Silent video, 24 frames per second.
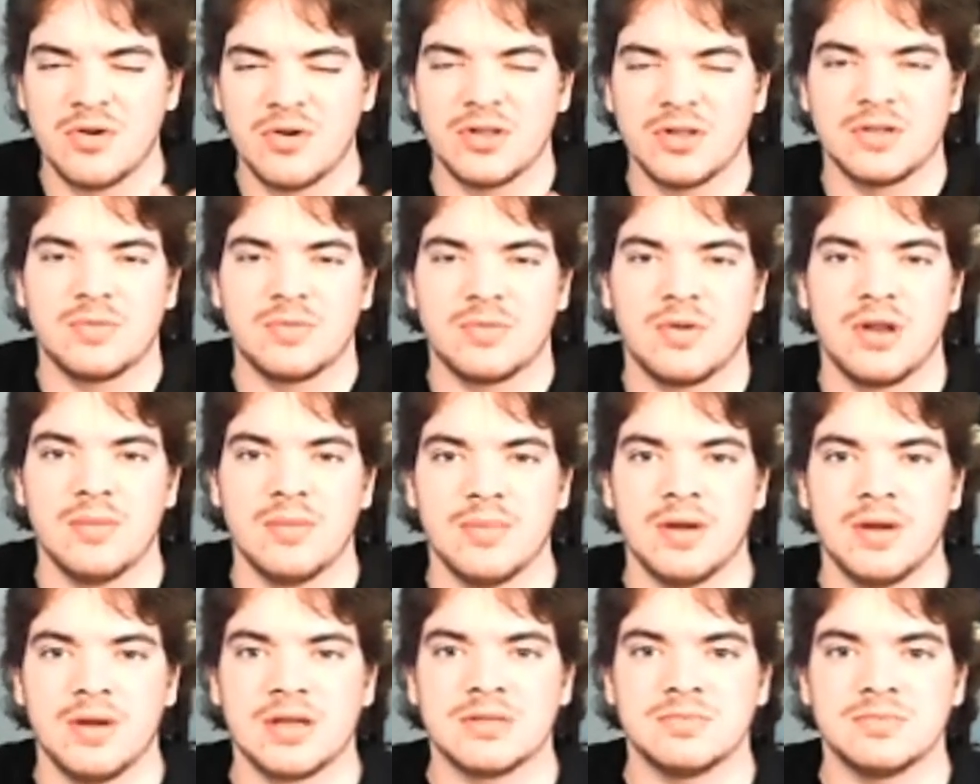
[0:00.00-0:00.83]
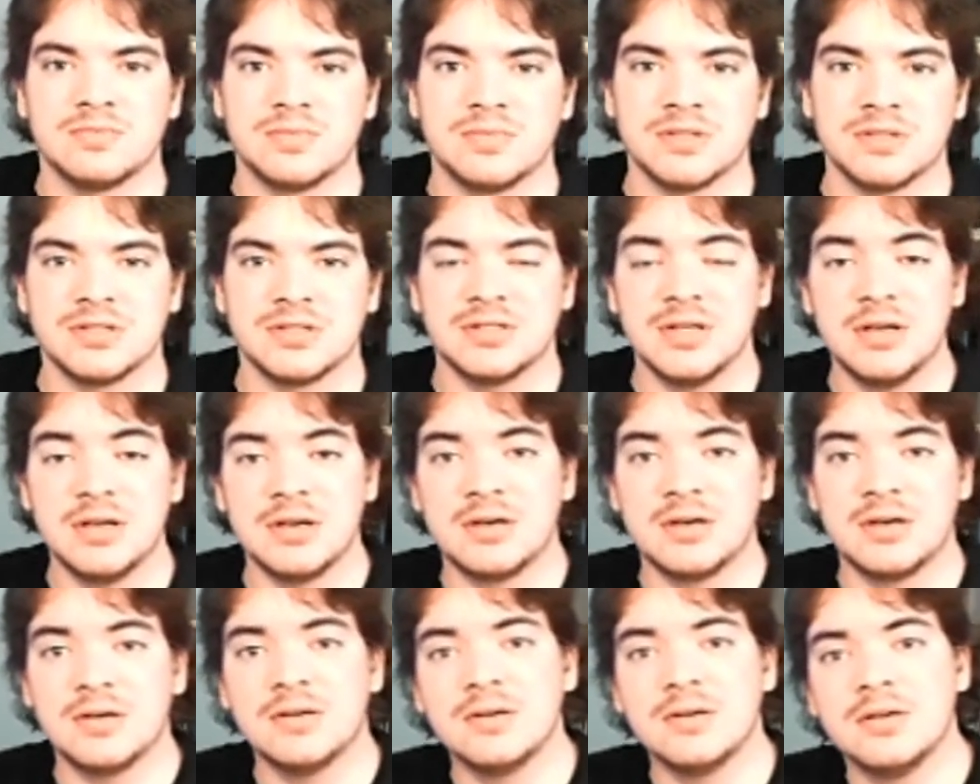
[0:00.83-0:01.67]
maybe a little more than $20,
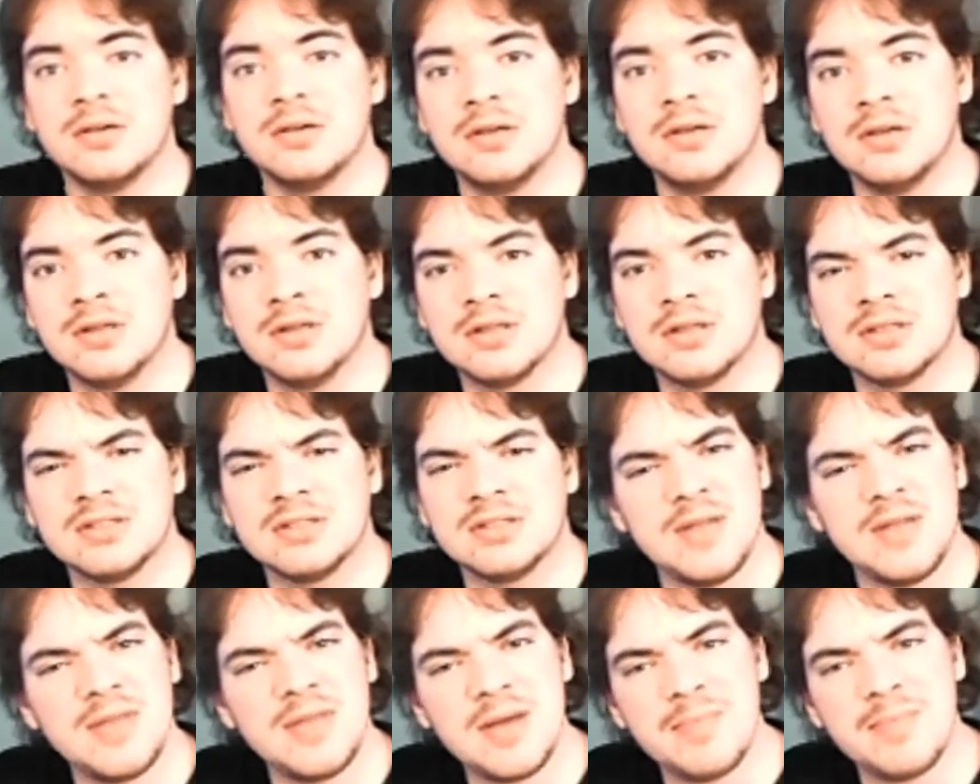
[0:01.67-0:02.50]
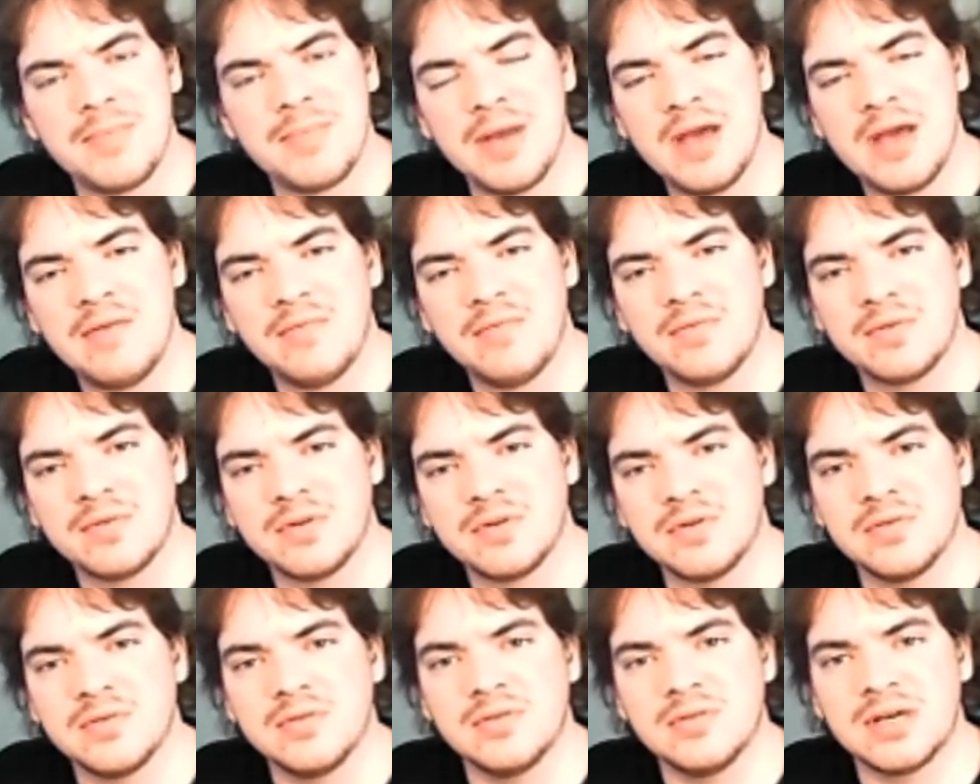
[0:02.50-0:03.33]
but still, it's
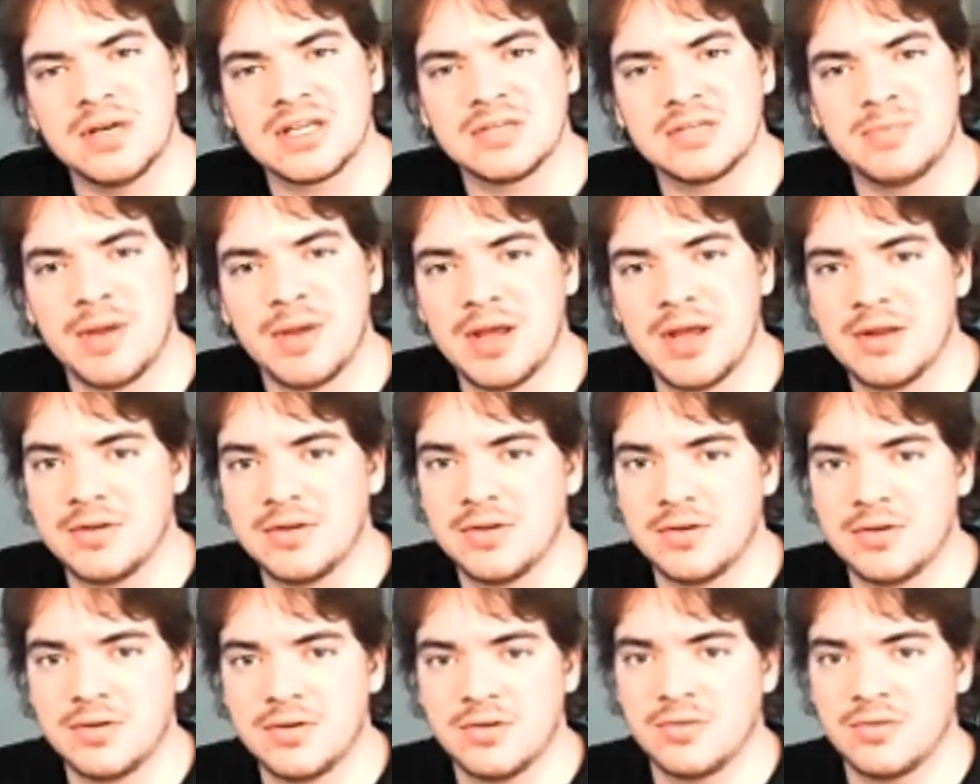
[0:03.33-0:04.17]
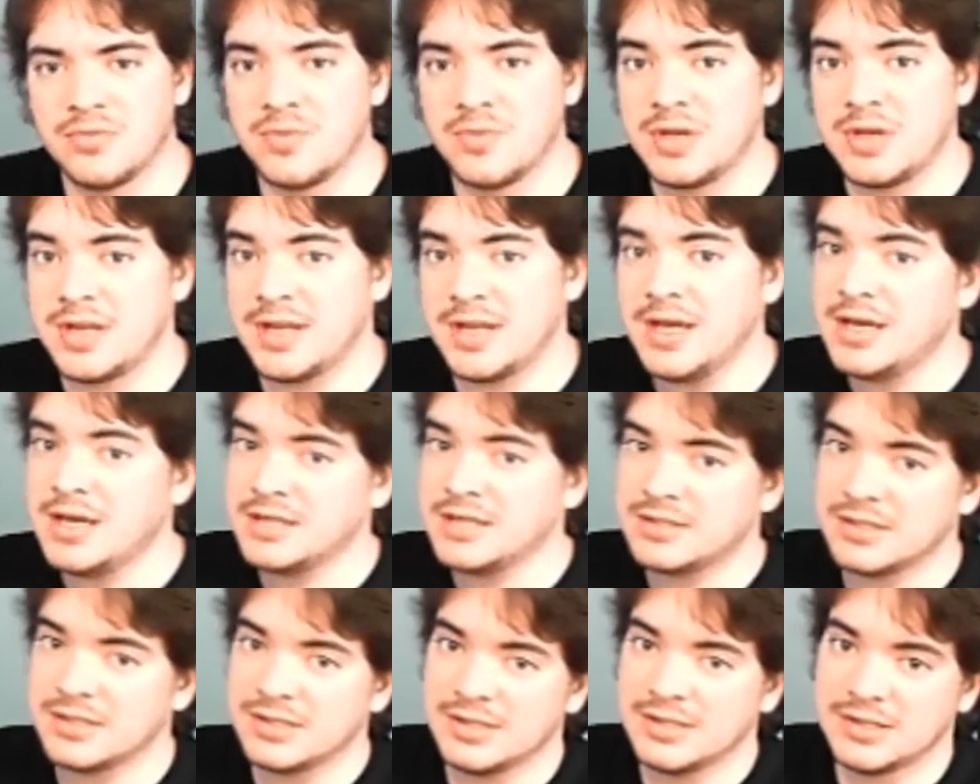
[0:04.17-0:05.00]
not that bad to expand
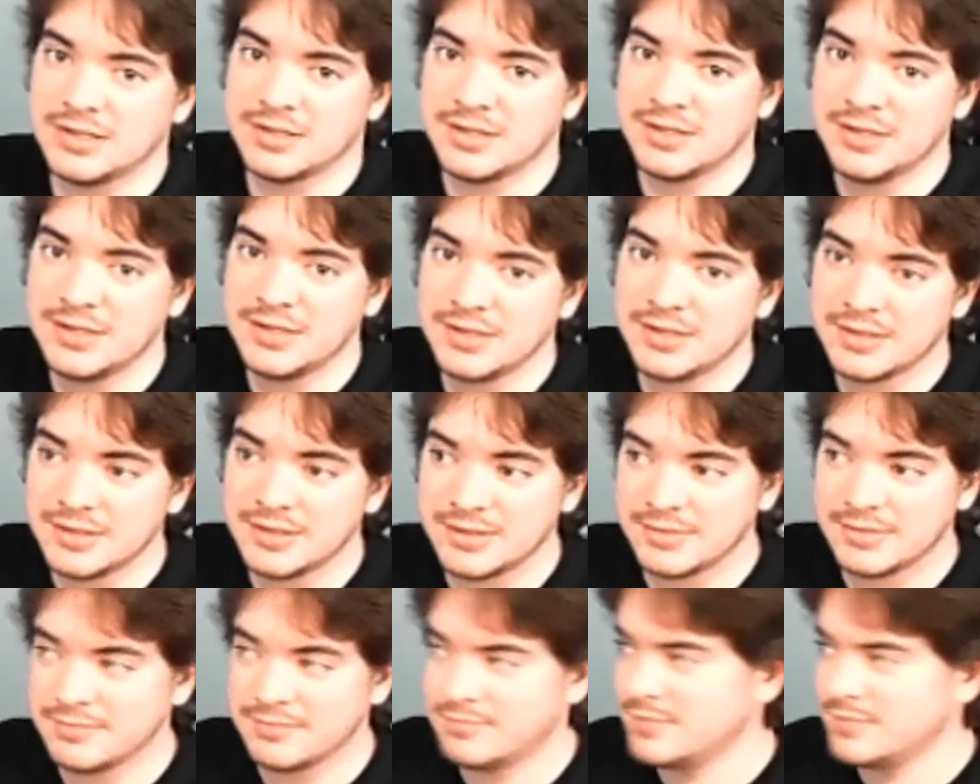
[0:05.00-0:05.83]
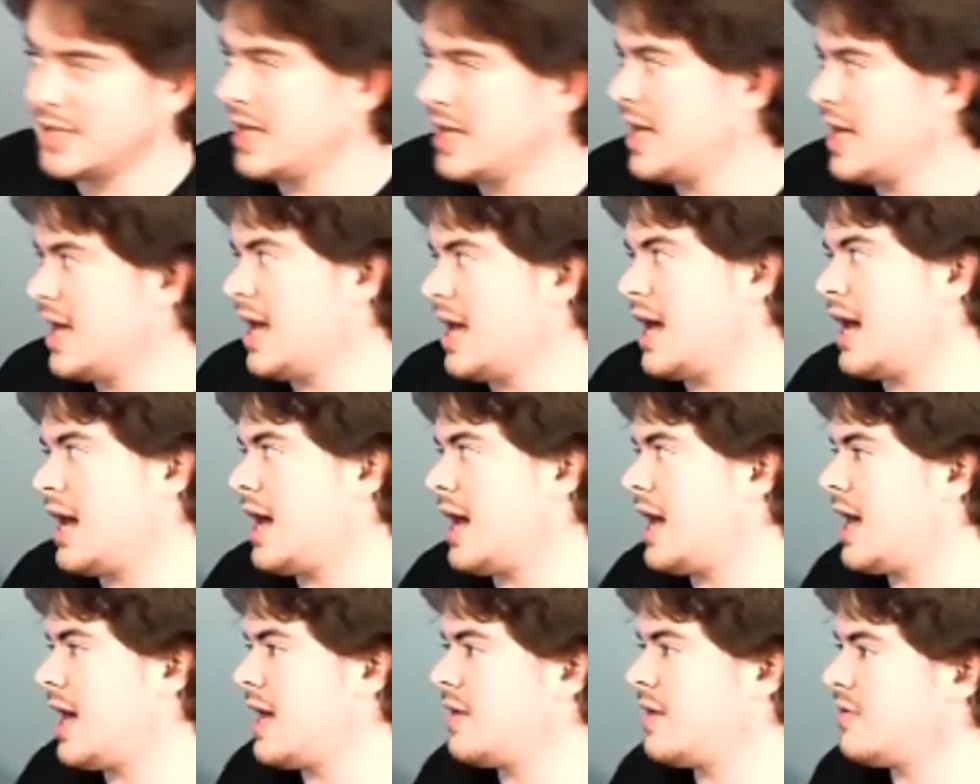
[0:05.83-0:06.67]
your 3DS, is it?
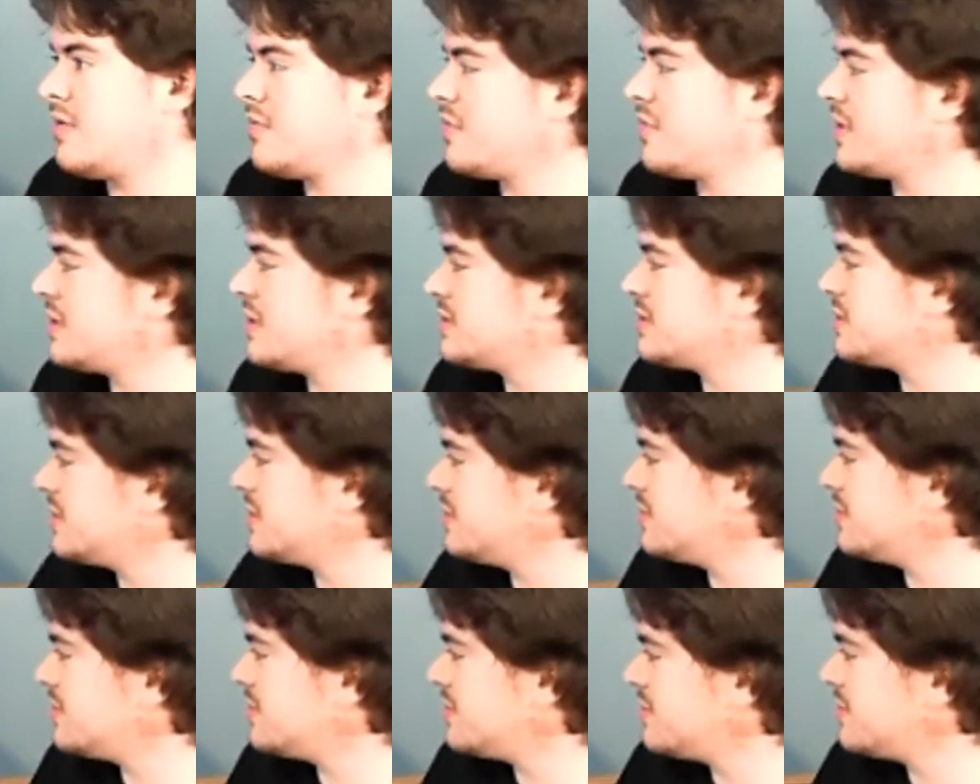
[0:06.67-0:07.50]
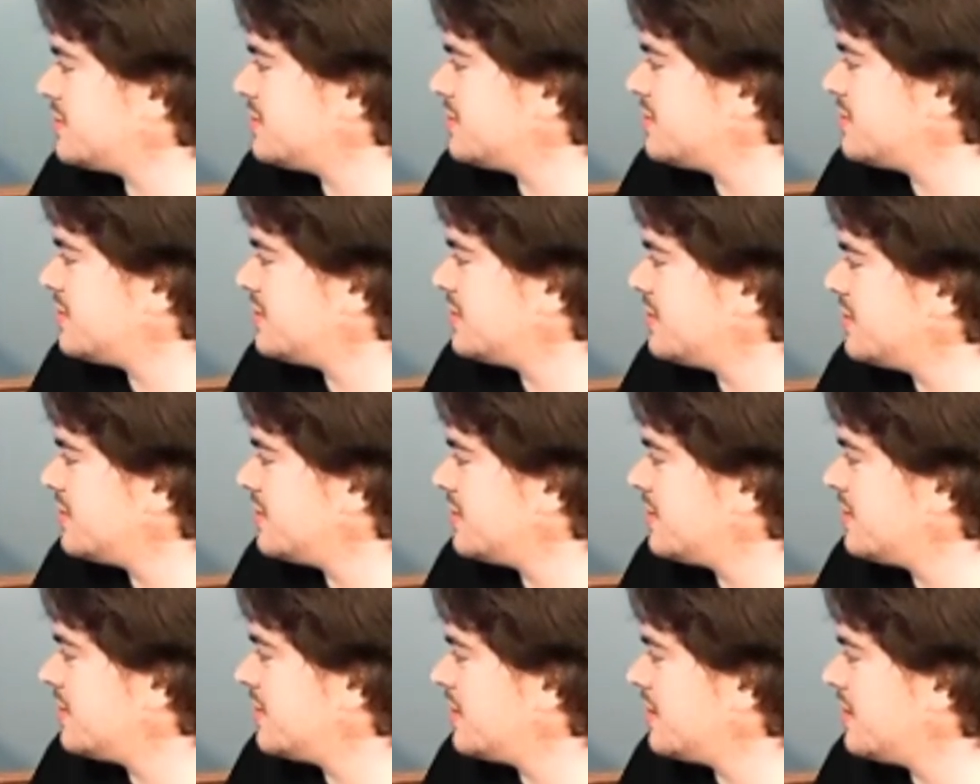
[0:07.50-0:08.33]
I don't think
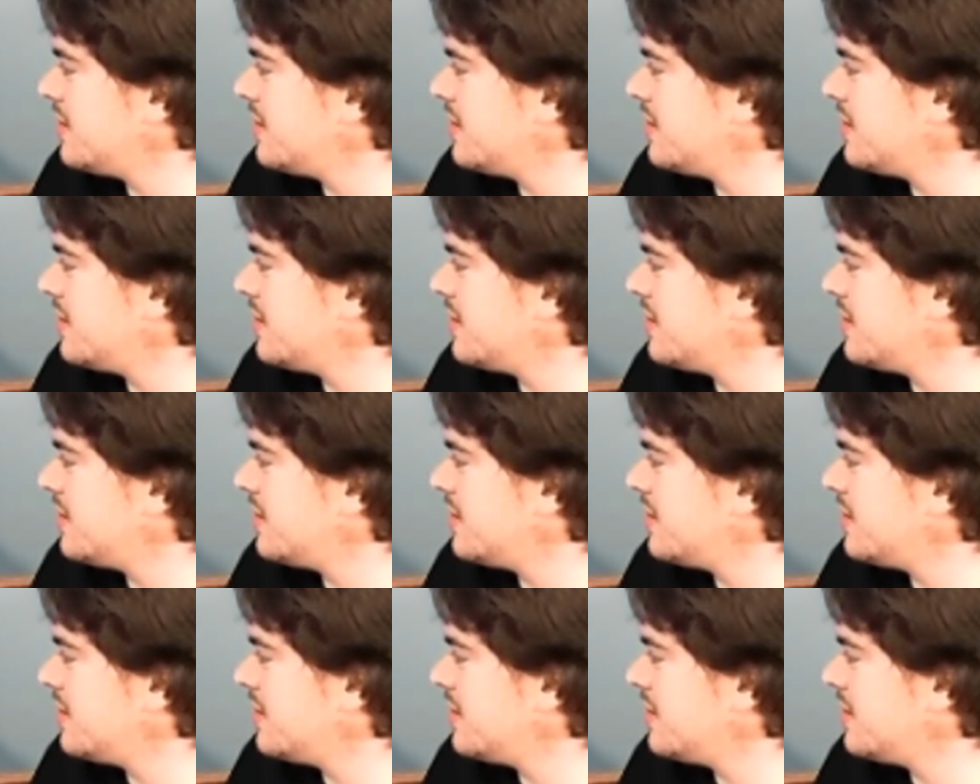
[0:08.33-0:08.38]
so.